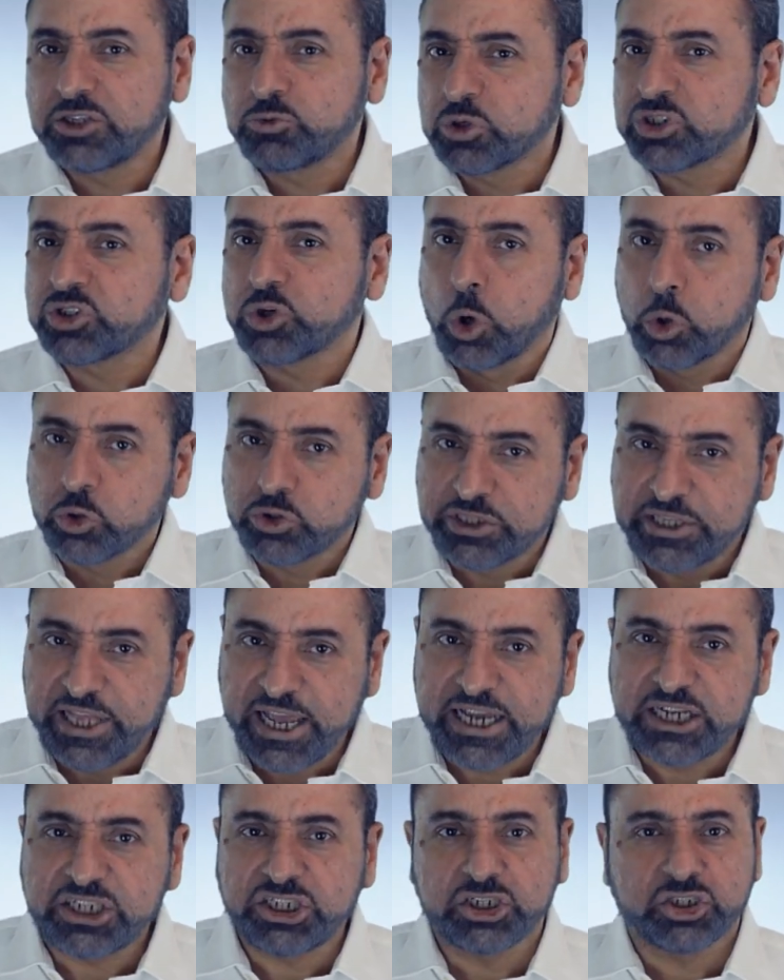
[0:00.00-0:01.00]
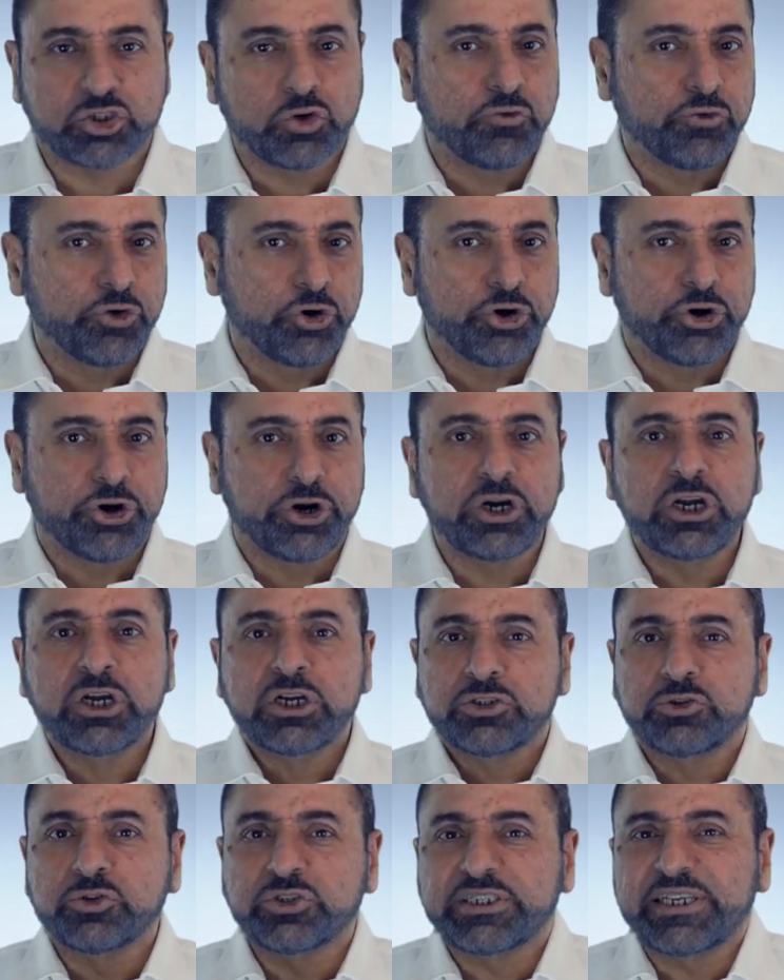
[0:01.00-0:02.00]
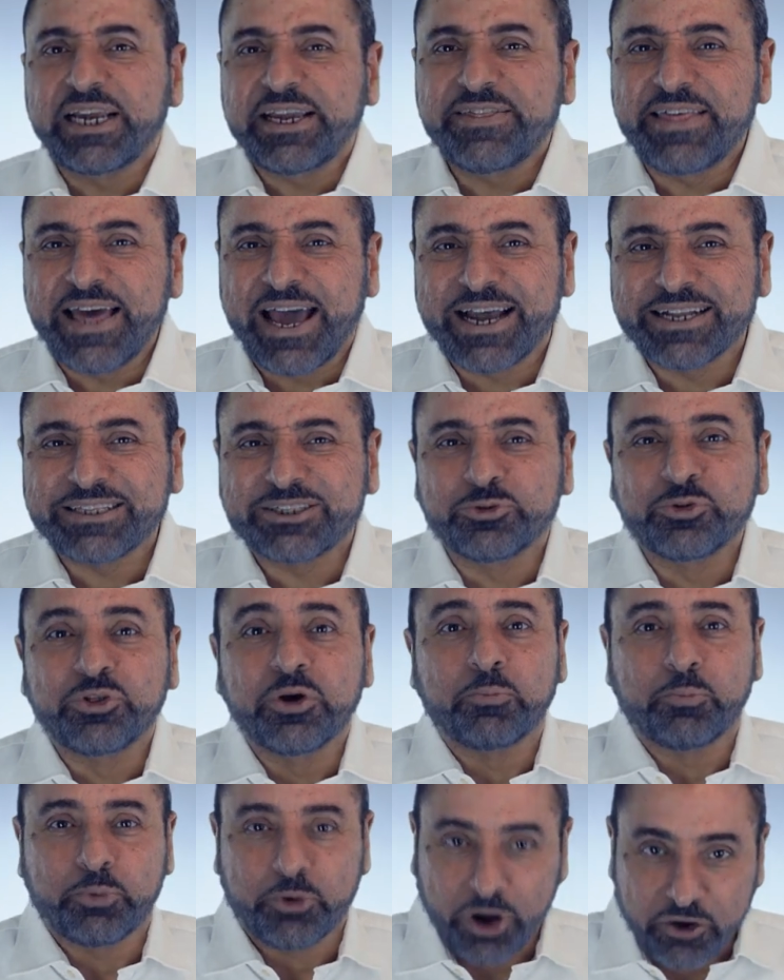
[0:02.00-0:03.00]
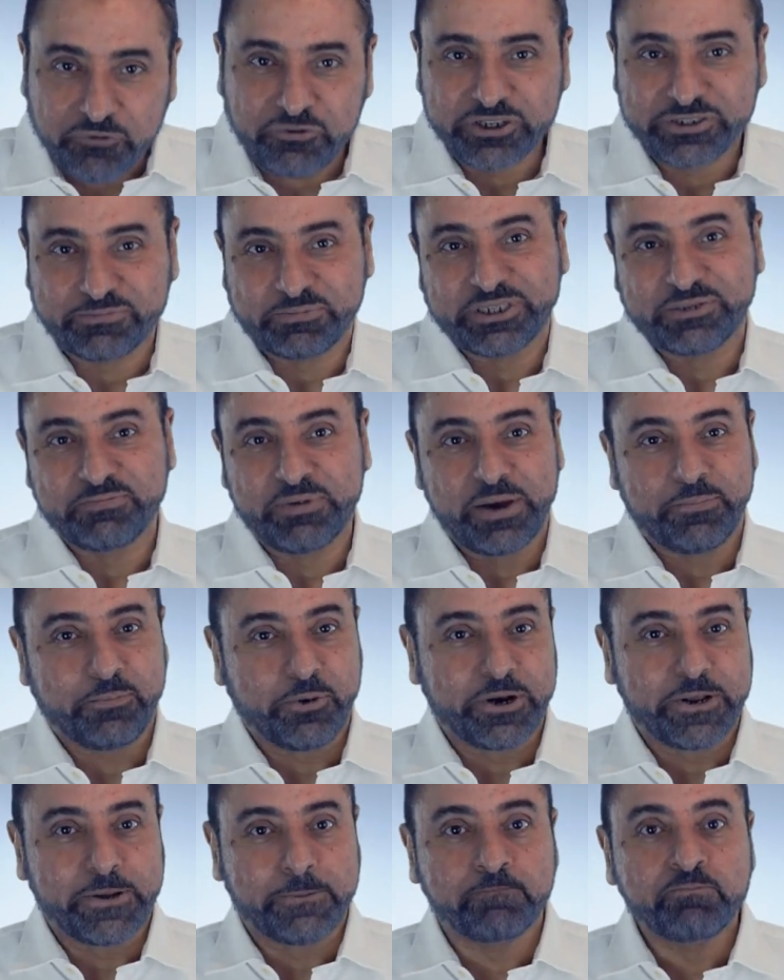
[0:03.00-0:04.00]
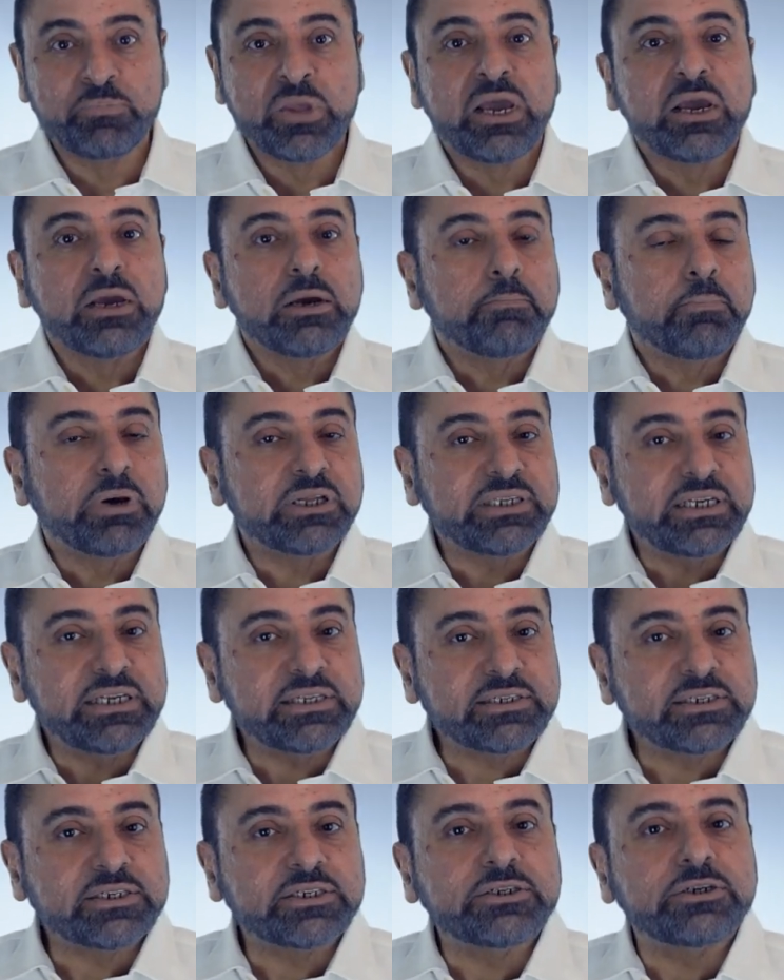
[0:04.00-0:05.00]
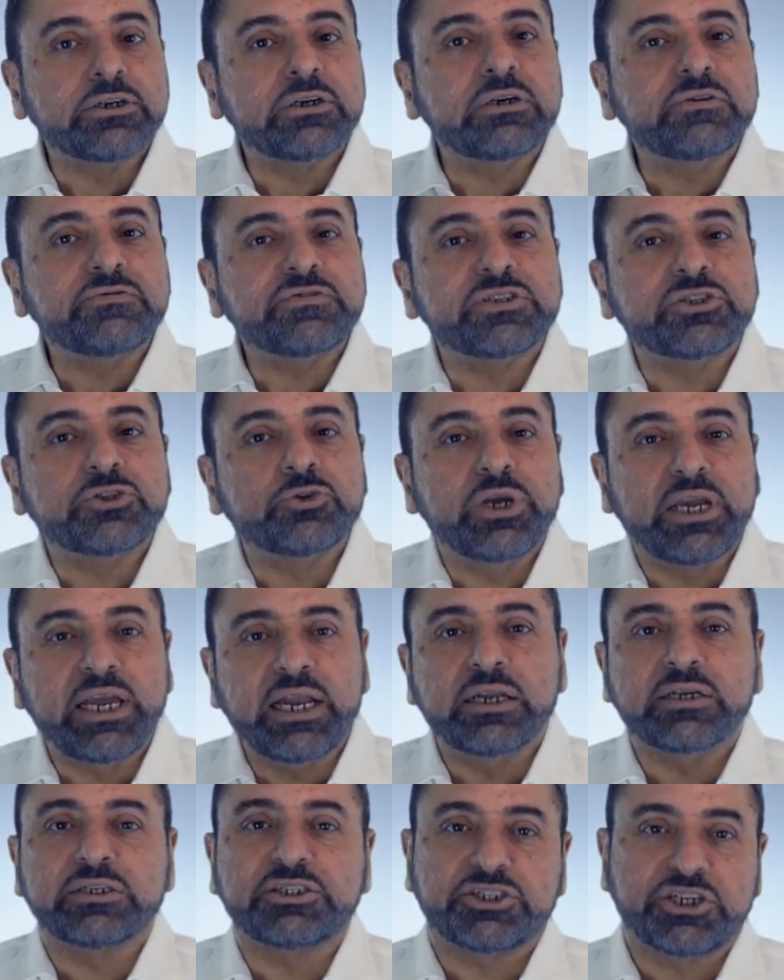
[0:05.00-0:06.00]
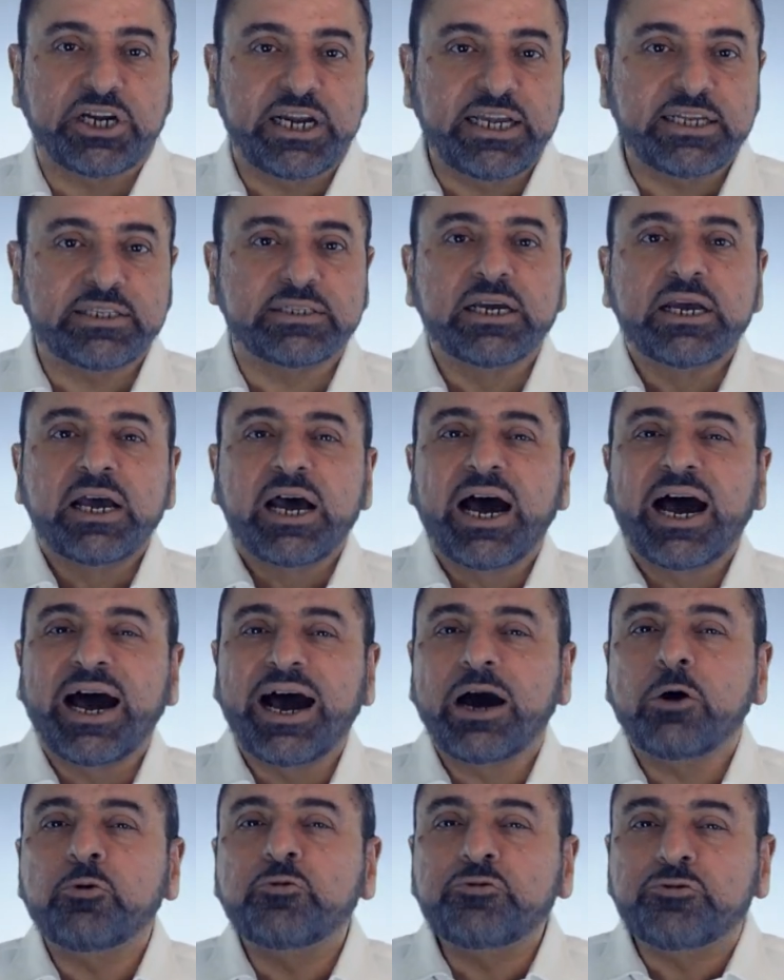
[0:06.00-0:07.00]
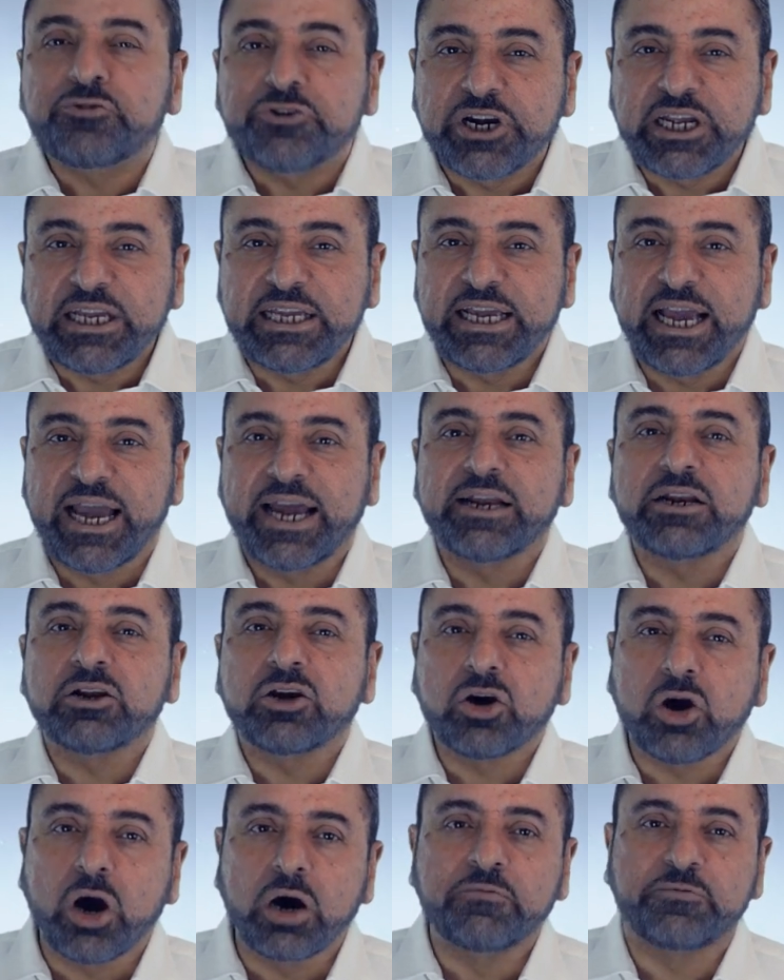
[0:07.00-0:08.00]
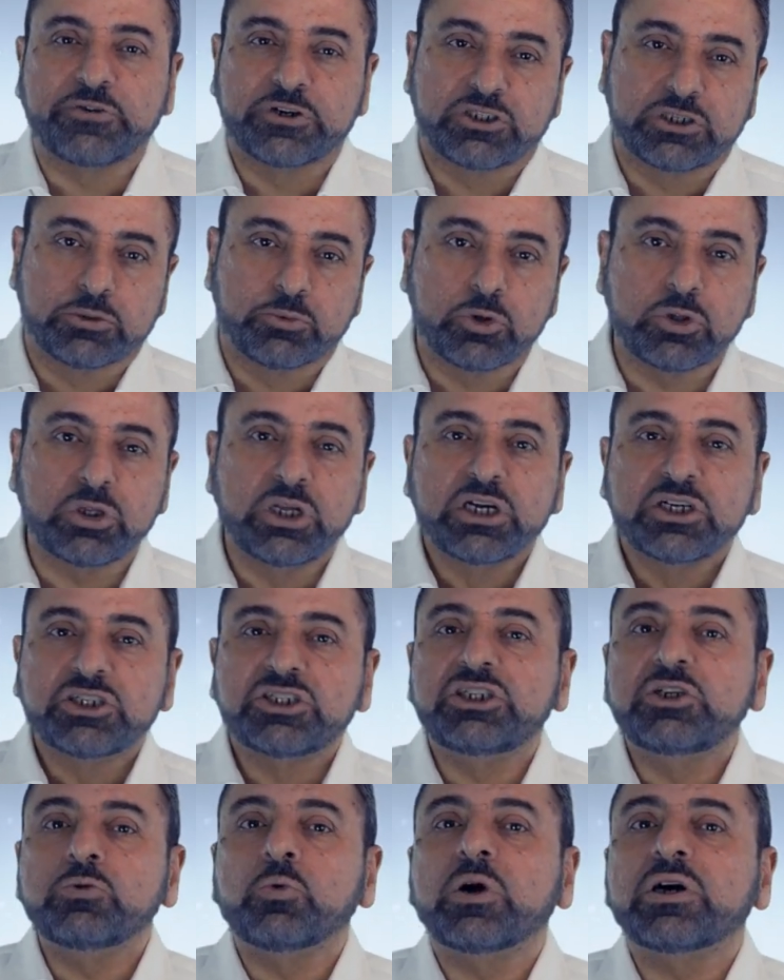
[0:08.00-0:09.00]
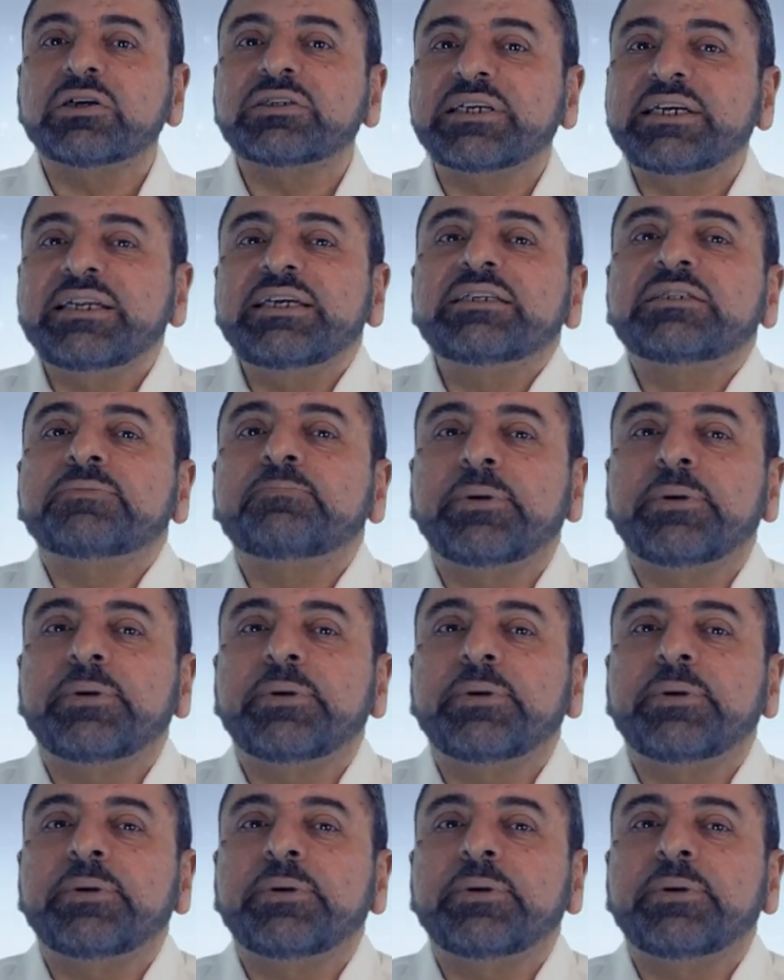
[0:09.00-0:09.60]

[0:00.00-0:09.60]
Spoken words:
it was audacious of her to say that to the Prophet, peace be upon him. But it serves to illustrate how free and comfortable she was in his